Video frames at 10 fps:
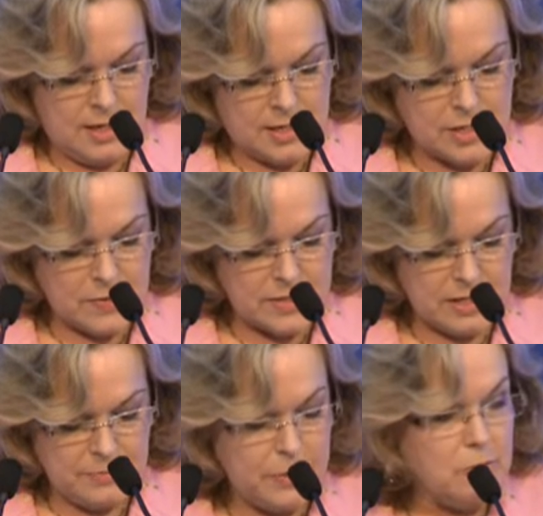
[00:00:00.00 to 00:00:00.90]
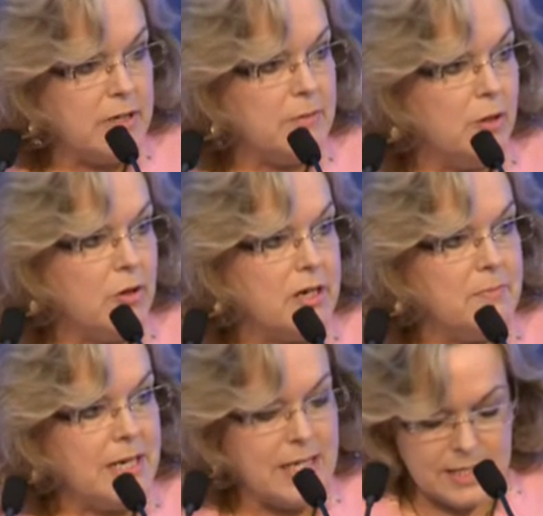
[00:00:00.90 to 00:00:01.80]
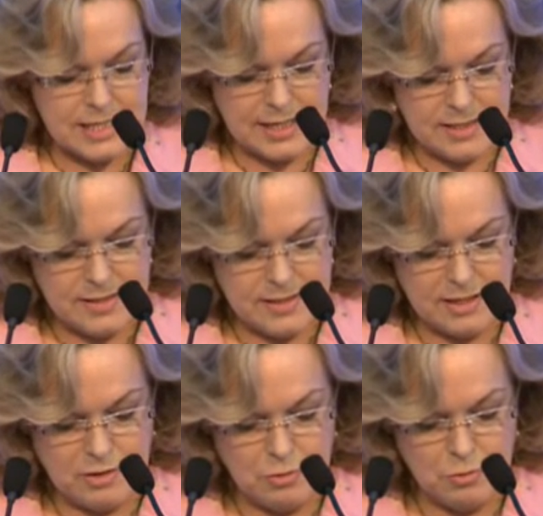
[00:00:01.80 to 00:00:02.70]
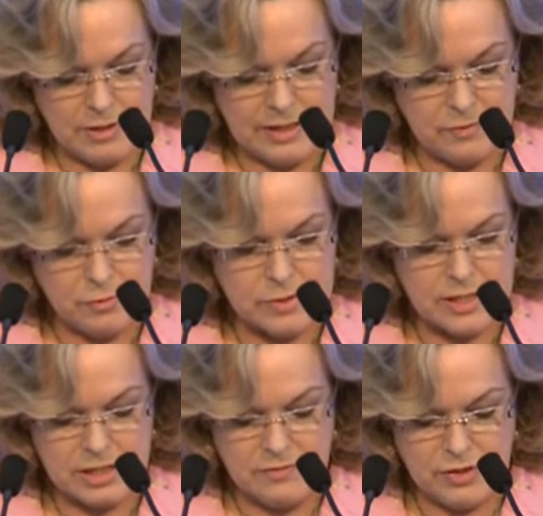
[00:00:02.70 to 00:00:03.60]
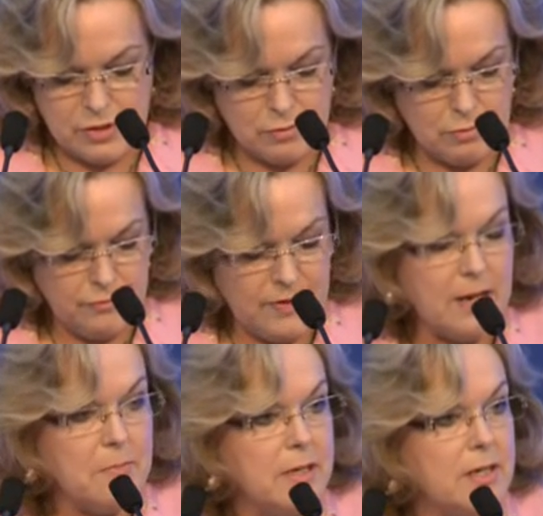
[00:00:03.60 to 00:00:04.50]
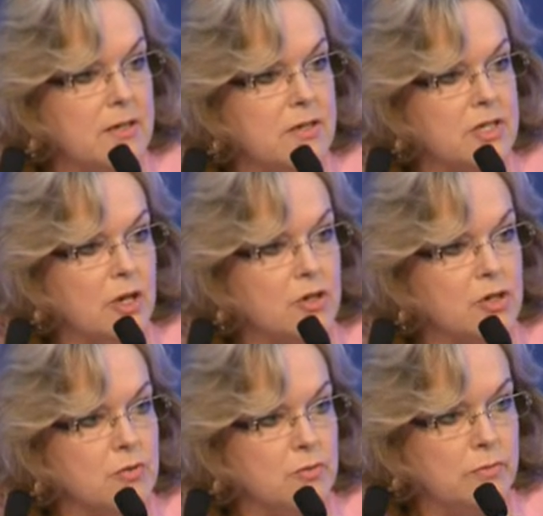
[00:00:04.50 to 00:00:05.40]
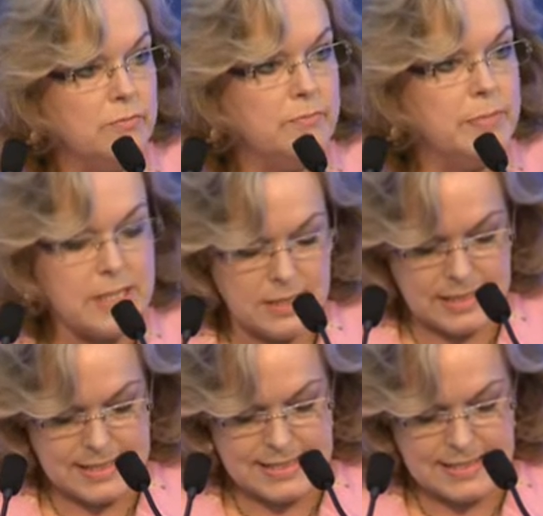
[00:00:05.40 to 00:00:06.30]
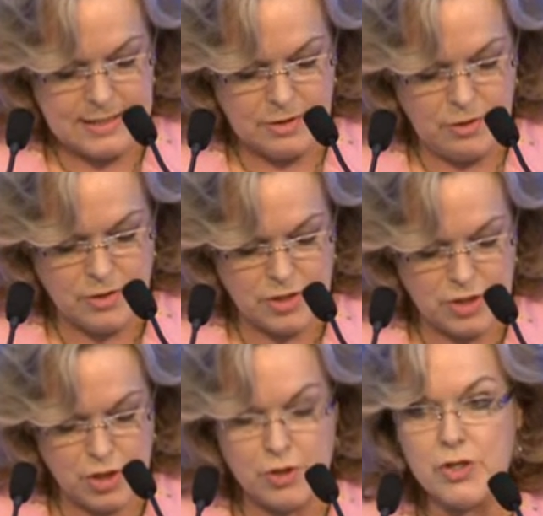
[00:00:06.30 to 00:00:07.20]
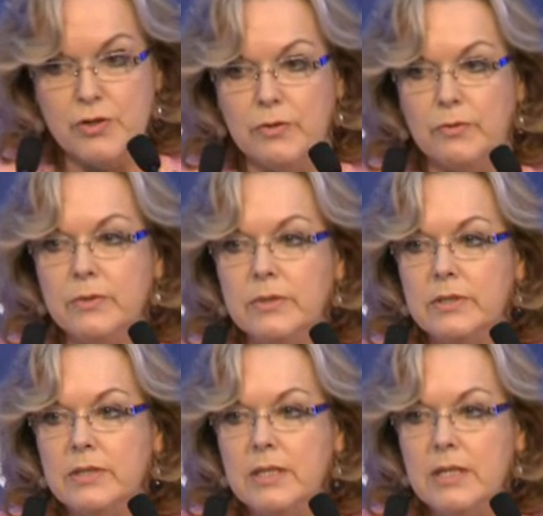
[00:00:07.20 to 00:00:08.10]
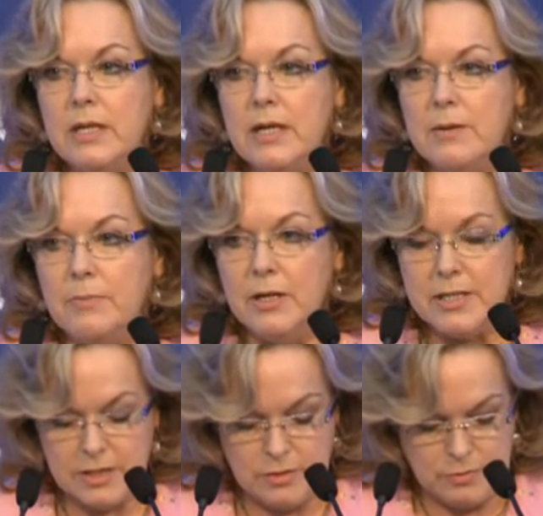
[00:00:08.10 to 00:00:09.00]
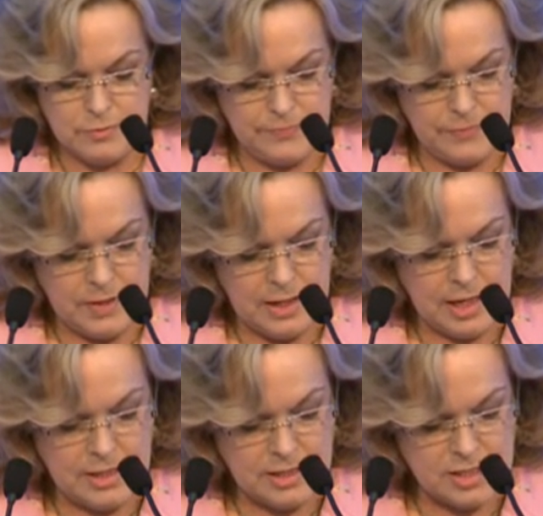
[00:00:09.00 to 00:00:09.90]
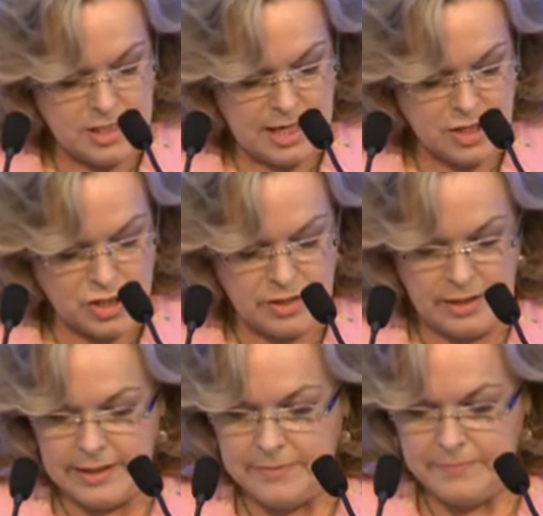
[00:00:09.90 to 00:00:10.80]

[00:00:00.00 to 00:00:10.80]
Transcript: So it's a building block in many sectors and at all levels individual, family, social, business, constitutional, political, and internationally.